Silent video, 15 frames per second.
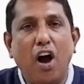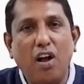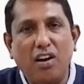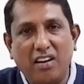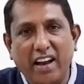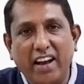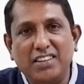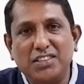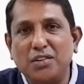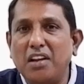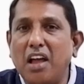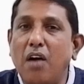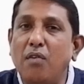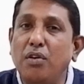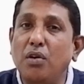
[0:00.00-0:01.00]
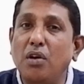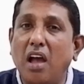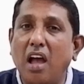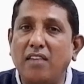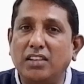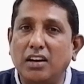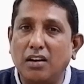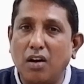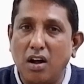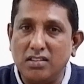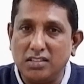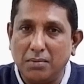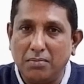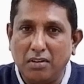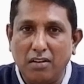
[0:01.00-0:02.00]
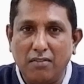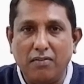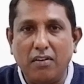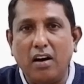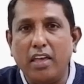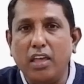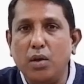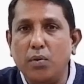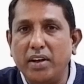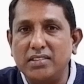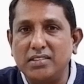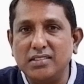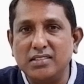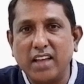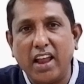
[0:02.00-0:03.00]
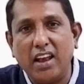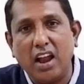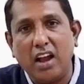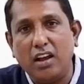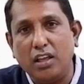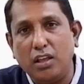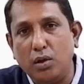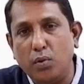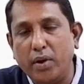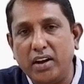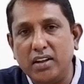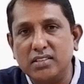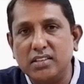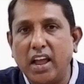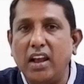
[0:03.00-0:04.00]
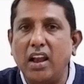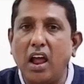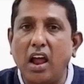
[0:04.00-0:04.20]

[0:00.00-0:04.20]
Alright, so now you have the concept of UX design and UI design